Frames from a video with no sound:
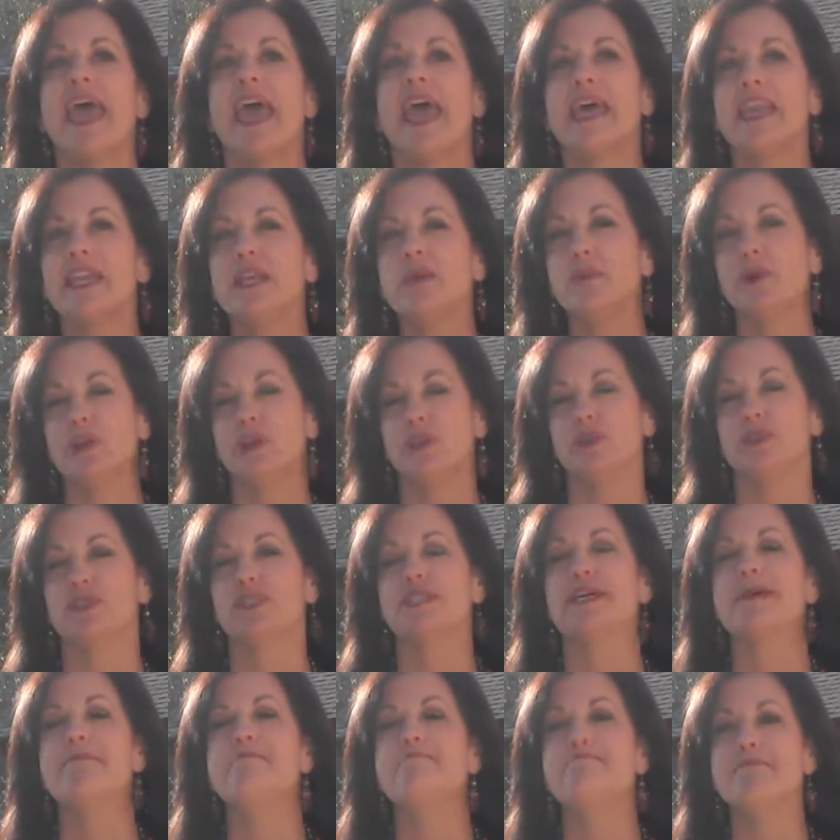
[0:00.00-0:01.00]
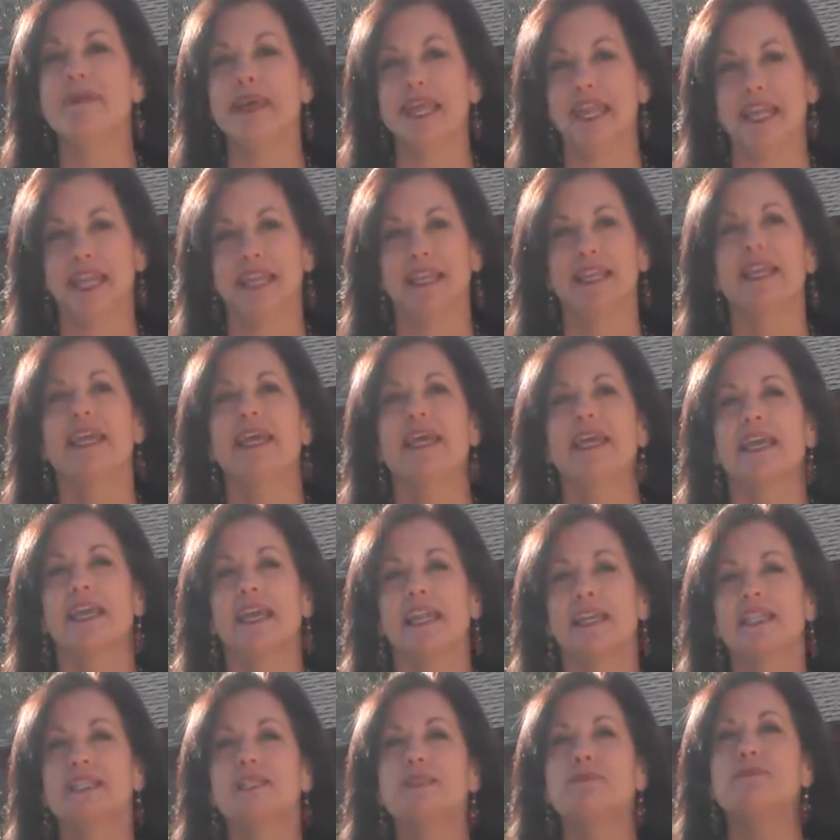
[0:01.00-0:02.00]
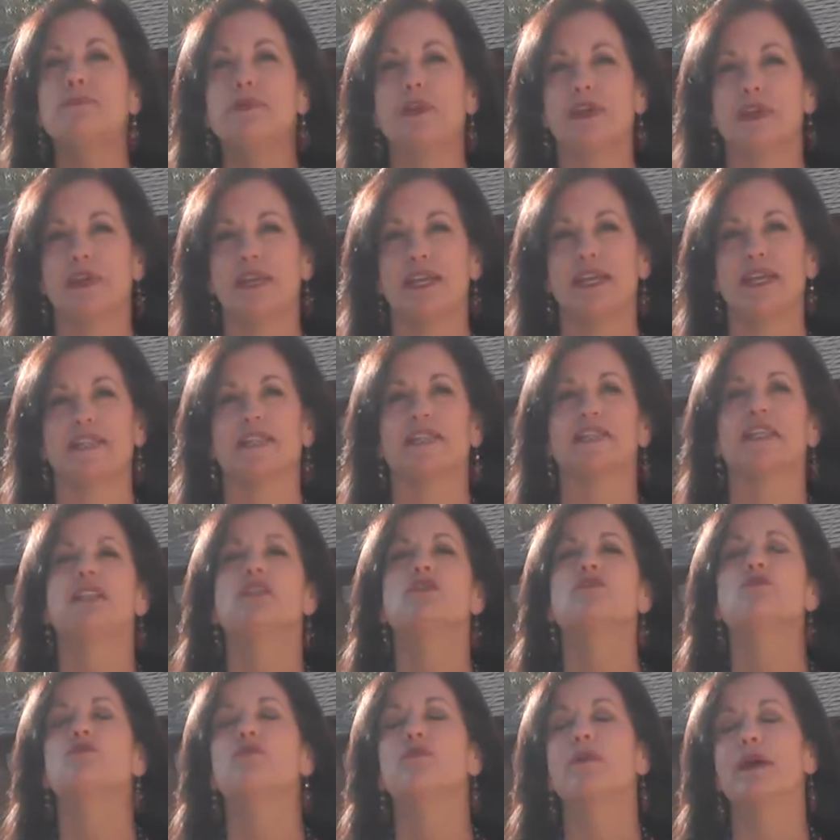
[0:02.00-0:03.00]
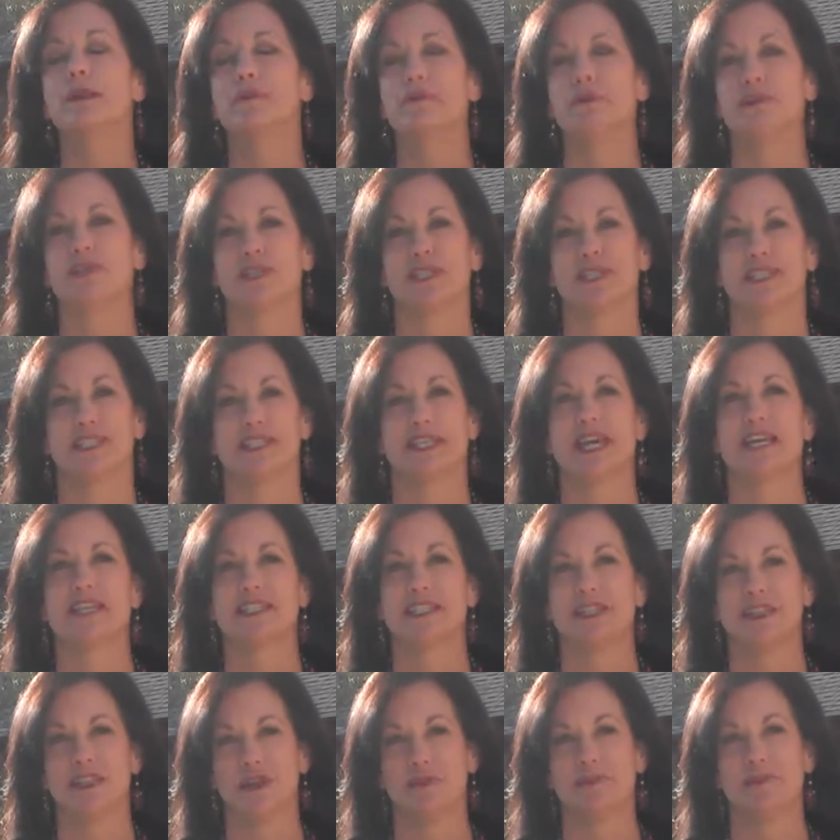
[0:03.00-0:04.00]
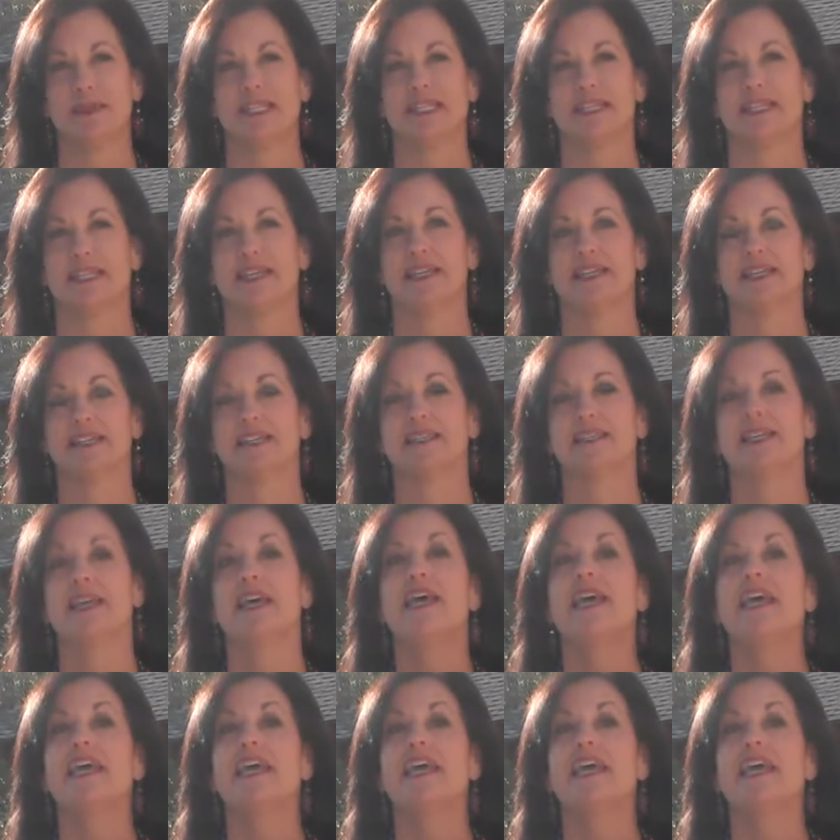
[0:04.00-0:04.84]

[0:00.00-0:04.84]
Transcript: Anyone who's committed can experience incredible success in their business.